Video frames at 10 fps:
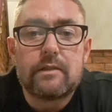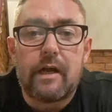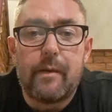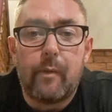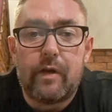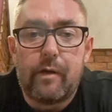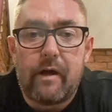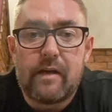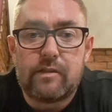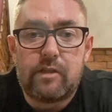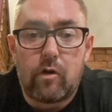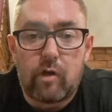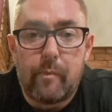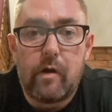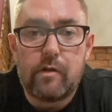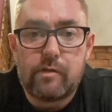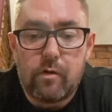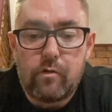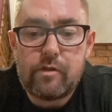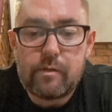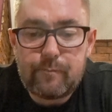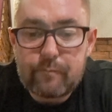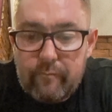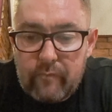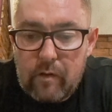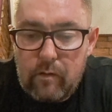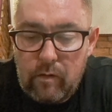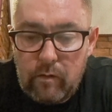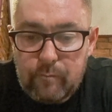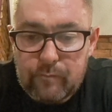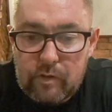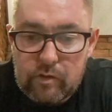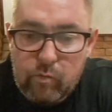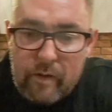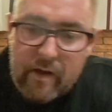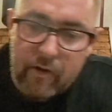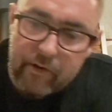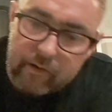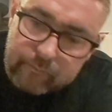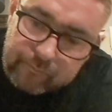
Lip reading: Anybody who has chocolate pods knows they're just way hotter.